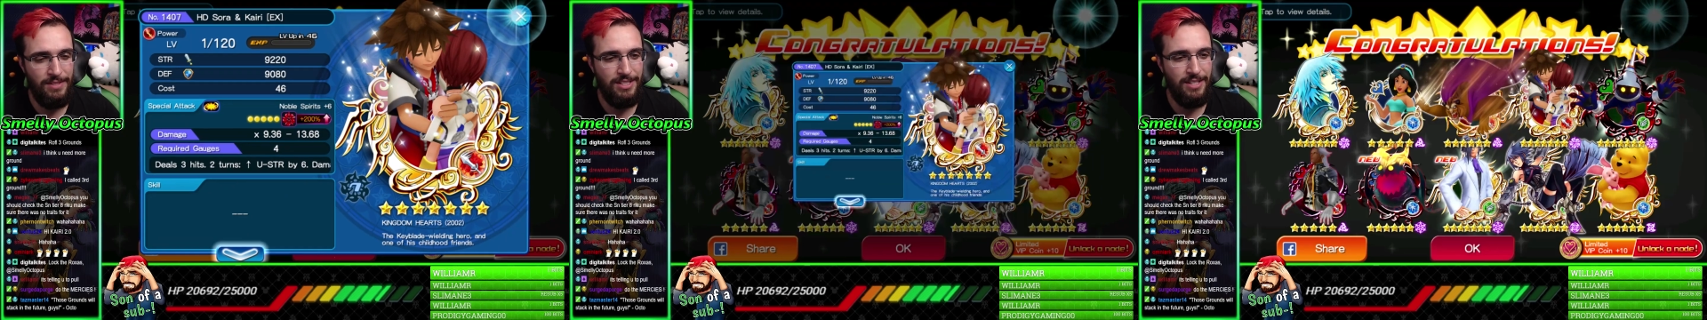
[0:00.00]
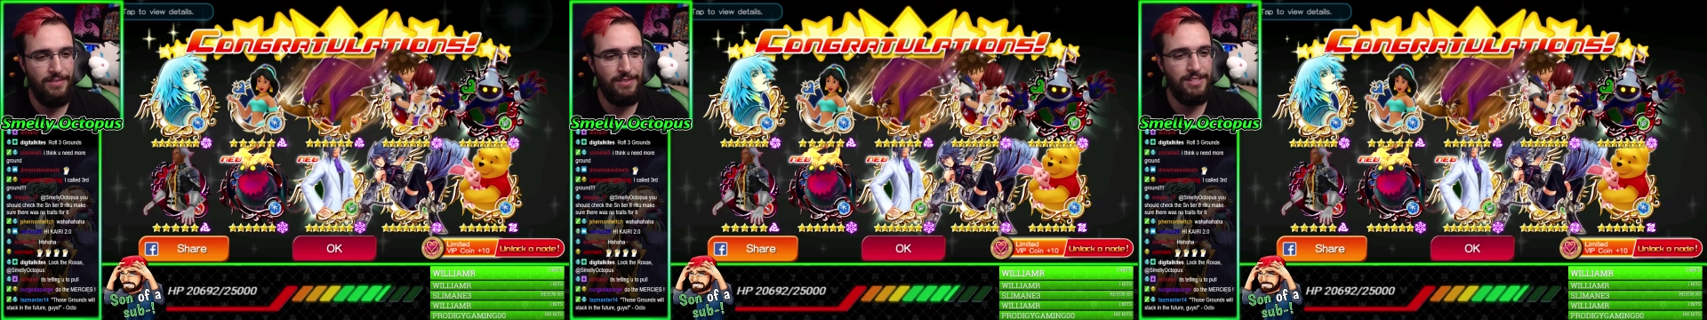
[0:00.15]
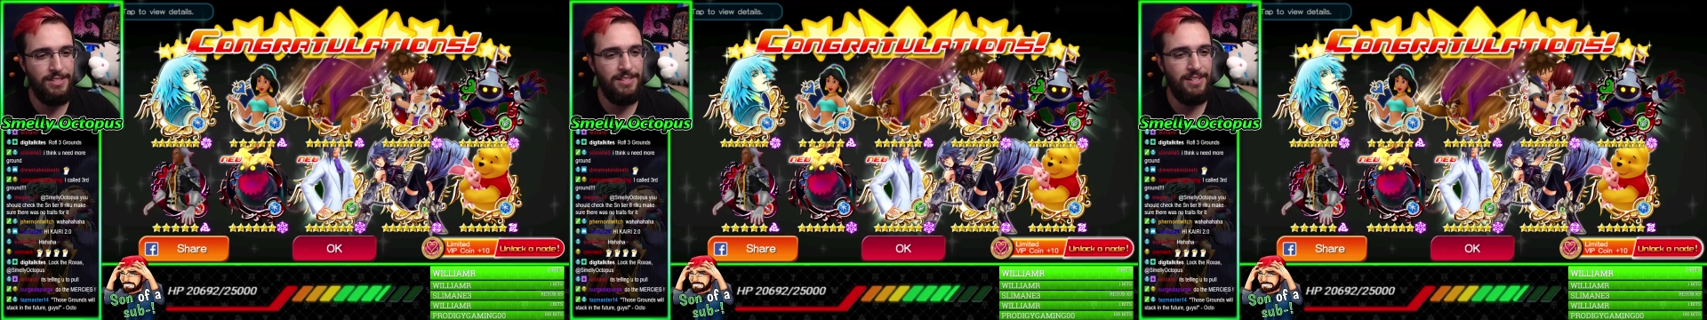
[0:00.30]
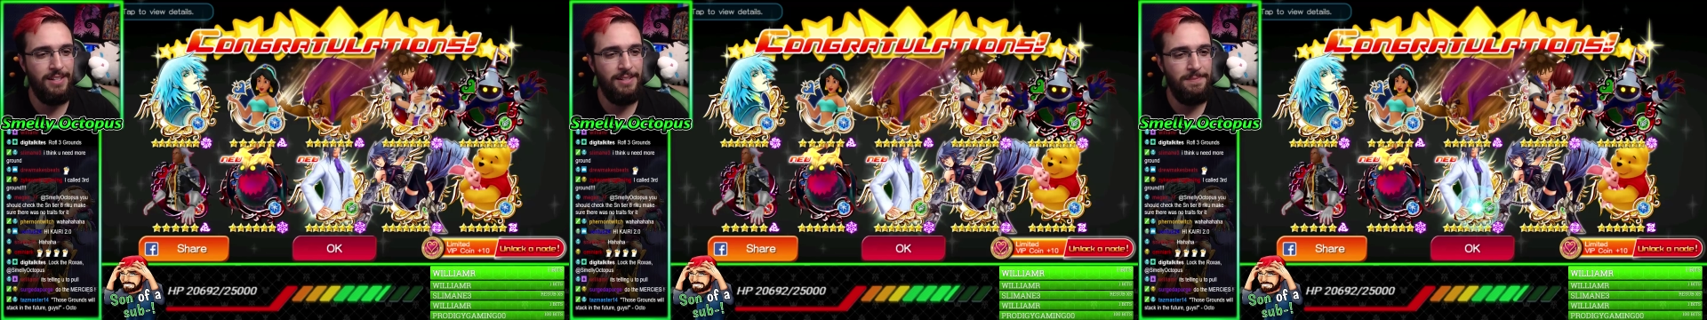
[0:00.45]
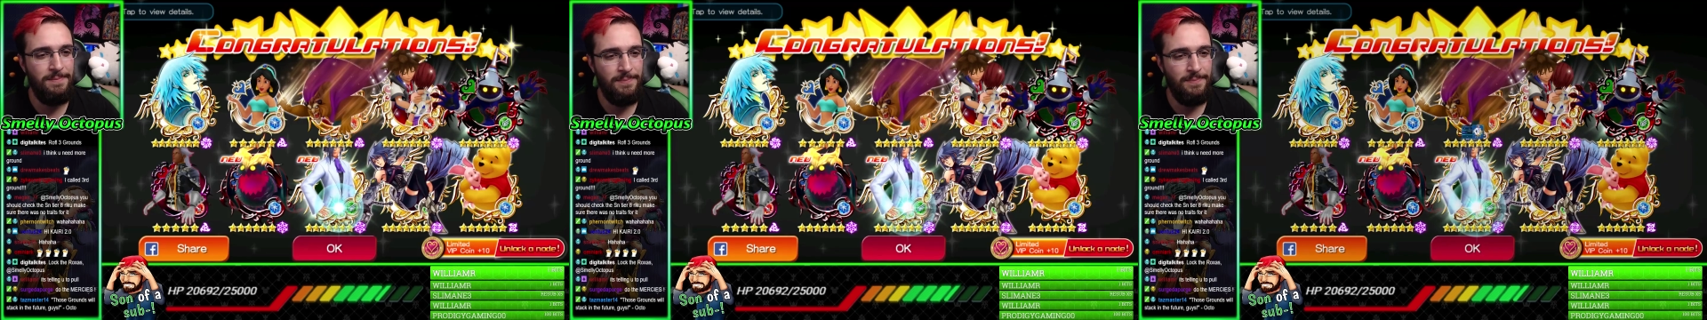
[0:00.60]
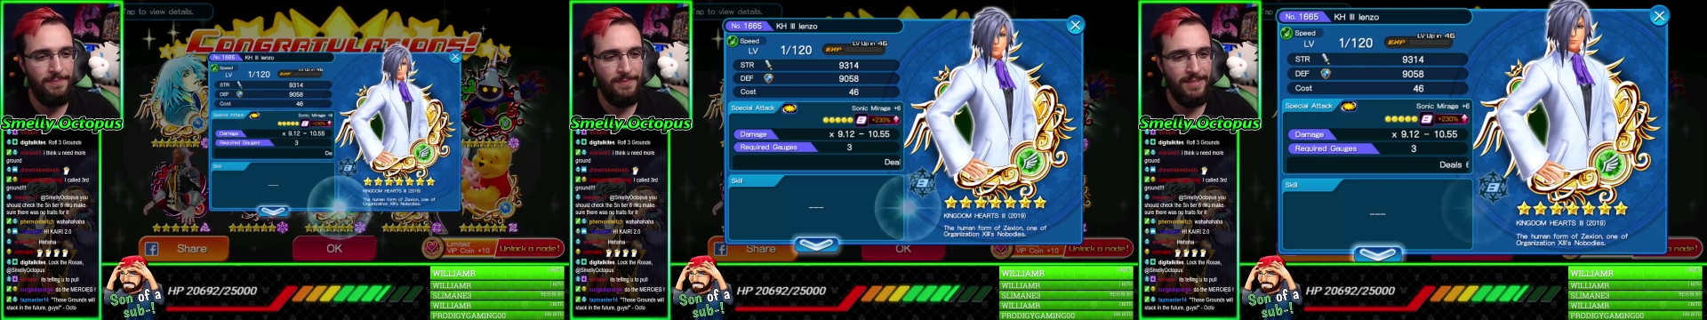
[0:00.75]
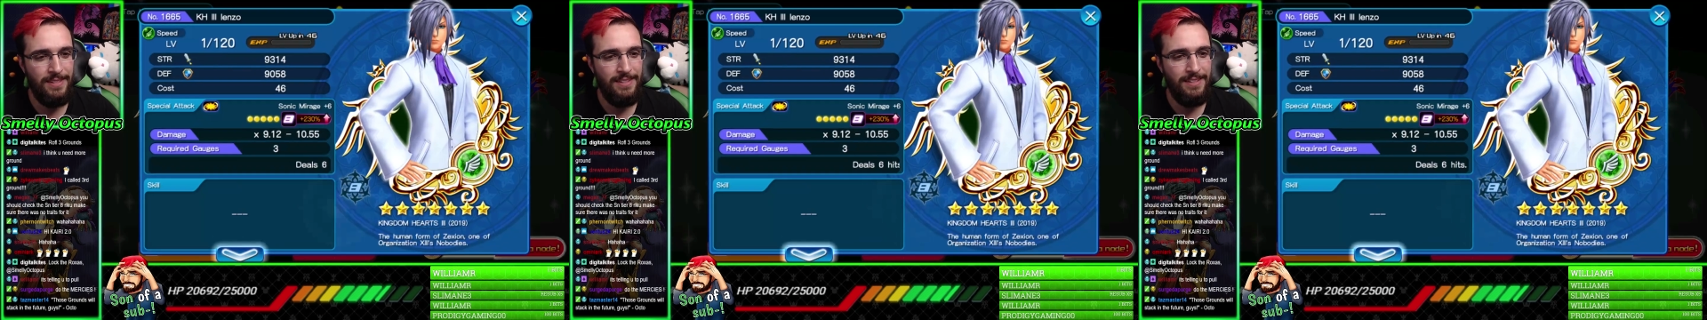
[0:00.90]
7 star.
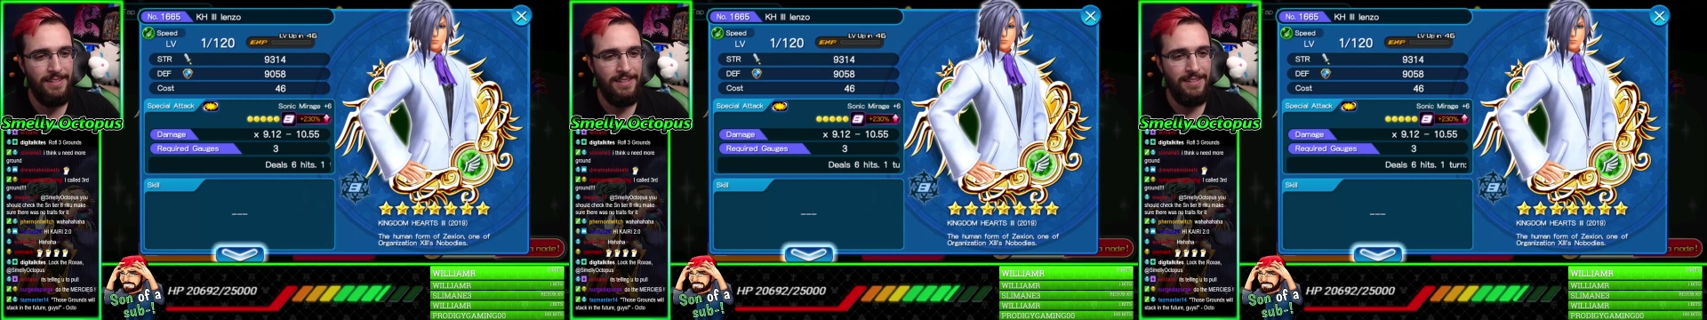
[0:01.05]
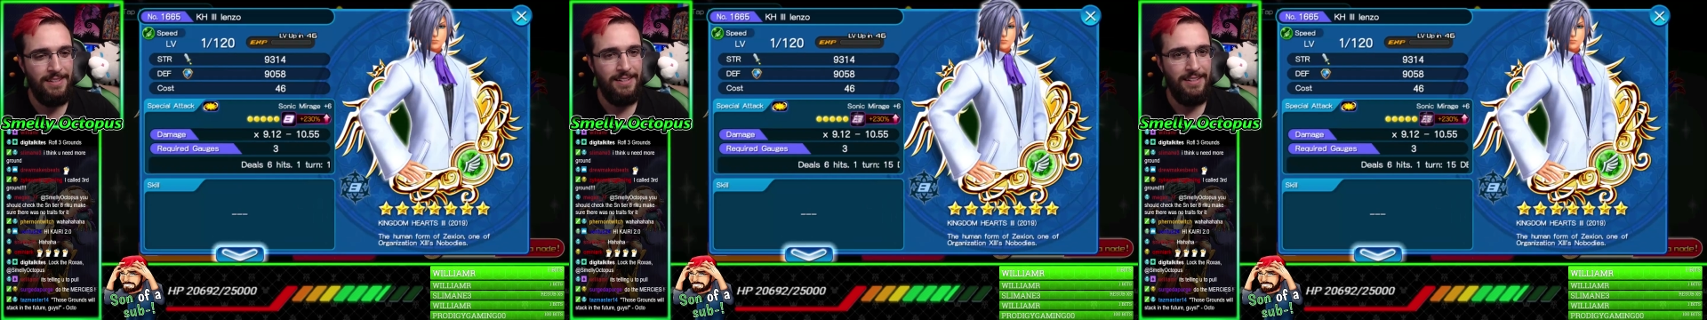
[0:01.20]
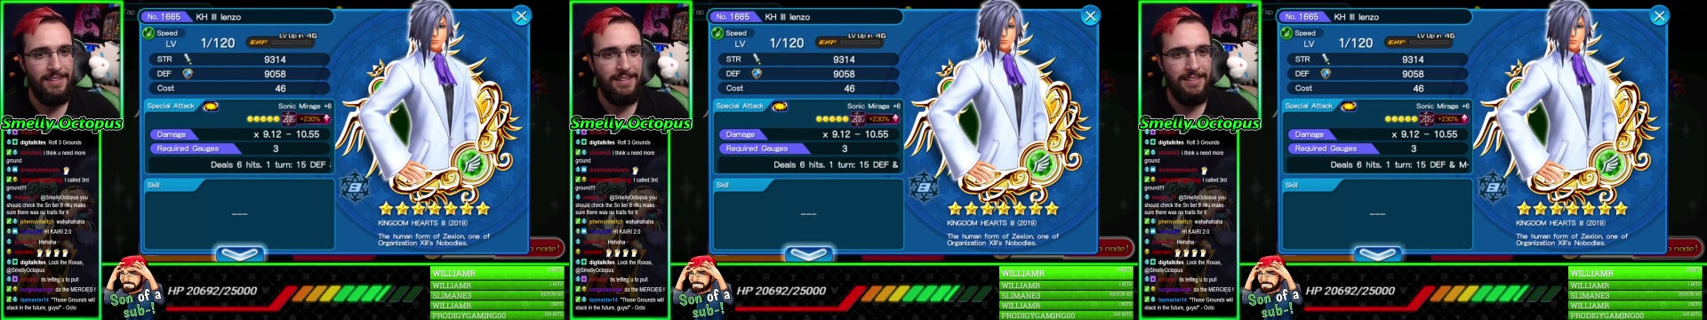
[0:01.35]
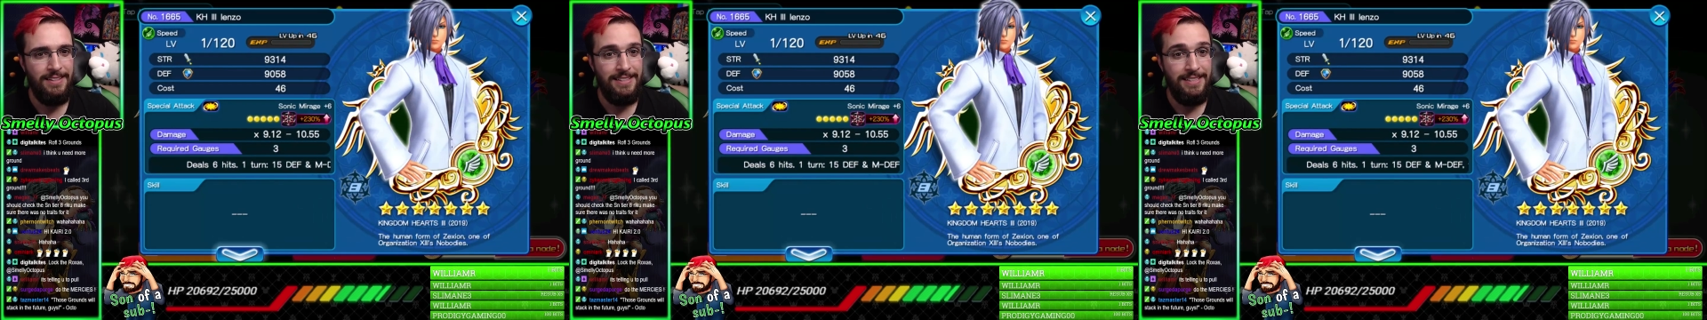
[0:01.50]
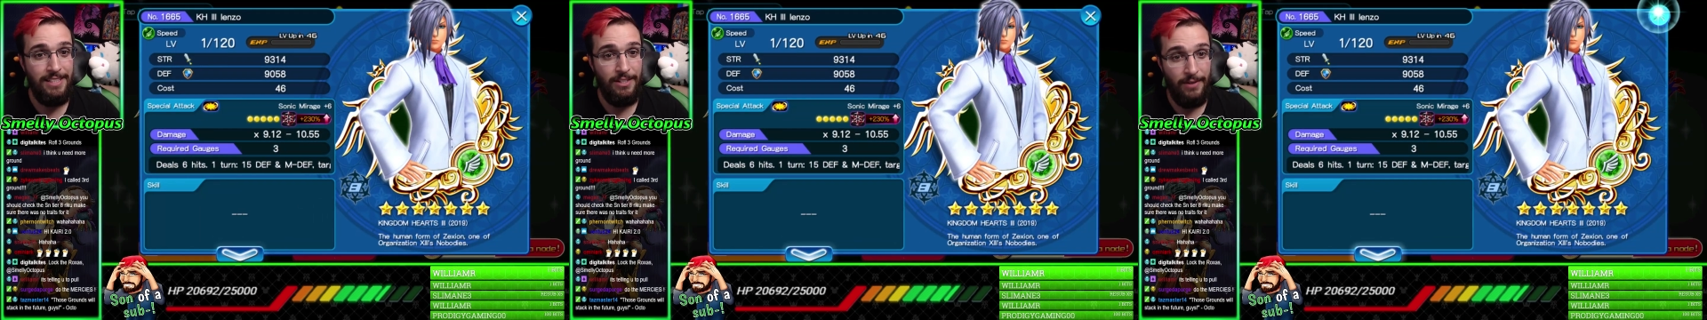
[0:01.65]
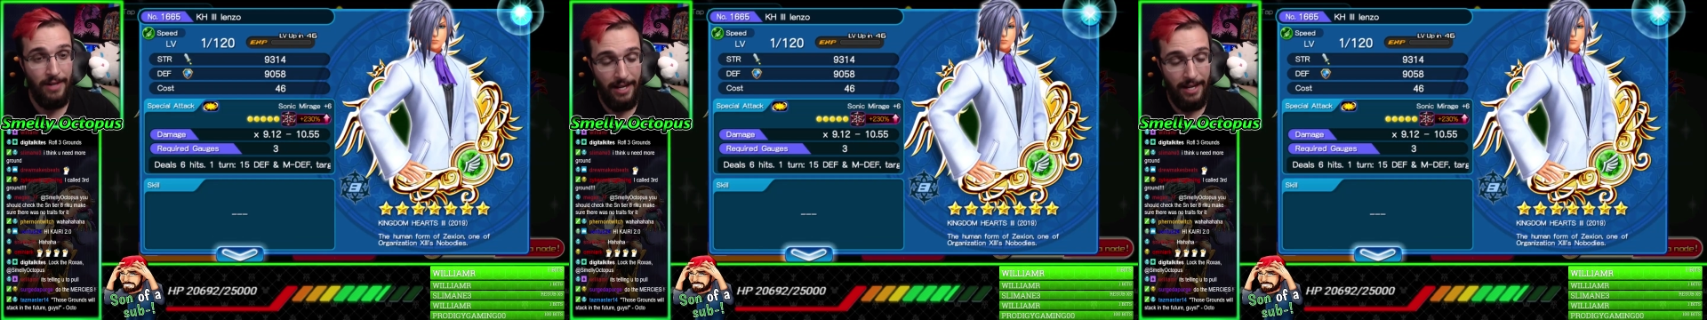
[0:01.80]
Tier